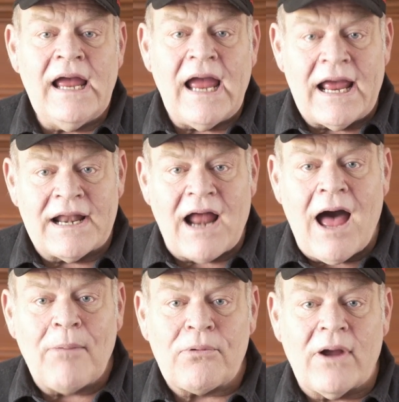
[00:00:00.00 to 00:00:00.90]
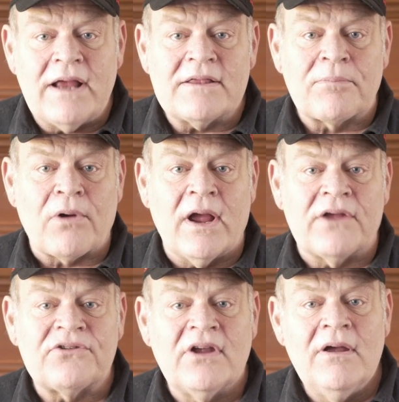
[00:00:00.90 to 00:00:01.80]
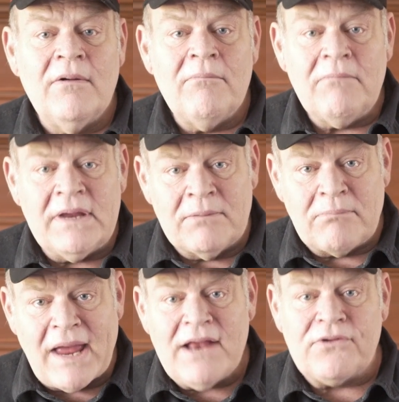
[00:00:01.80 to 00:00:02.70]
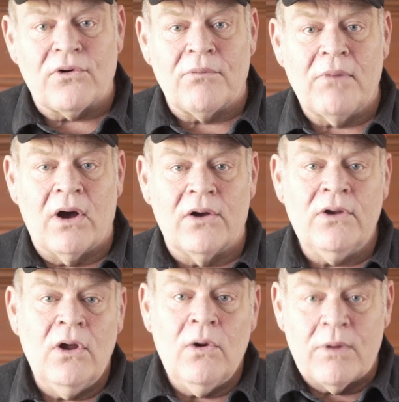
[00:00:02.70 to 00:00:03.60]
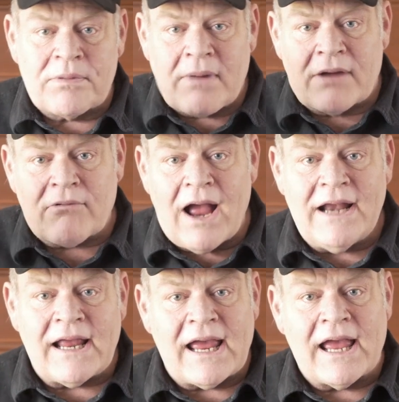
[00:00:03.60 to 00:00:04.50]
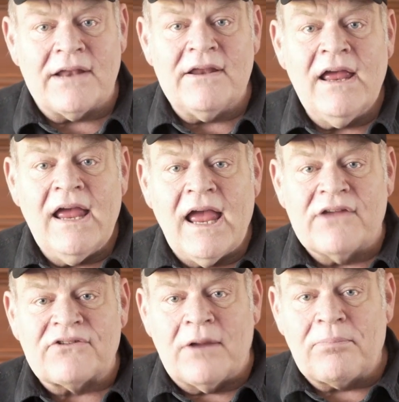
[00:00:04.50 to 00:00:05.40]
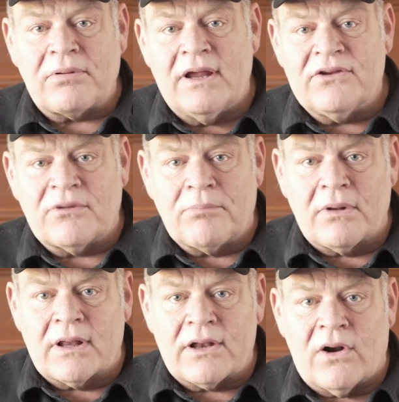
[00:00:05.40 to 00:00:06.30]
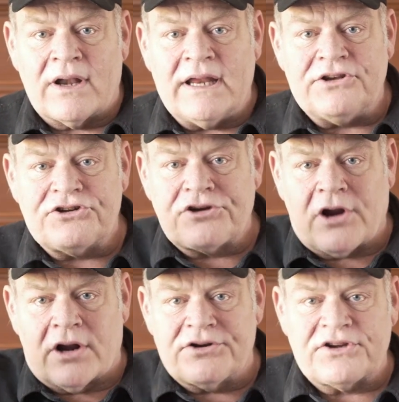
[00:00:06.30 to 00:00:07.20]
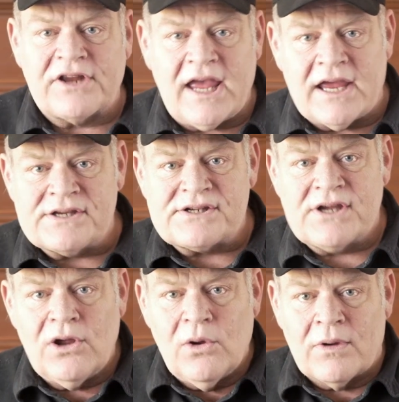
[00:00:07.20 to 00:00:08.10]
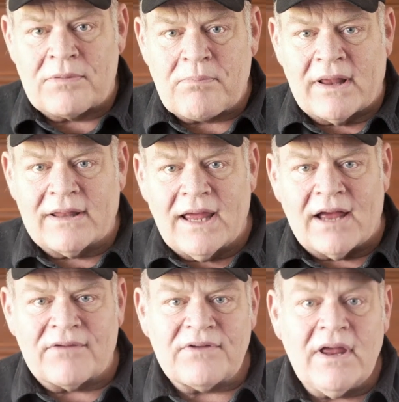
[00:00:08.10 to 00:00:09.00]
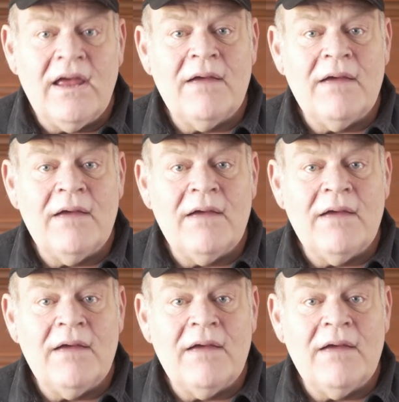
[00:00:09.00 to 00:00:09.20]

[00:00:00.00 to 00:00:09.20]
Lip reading: and operate the press in manual mode with my right hand as I place a bullet on each charged case with my left.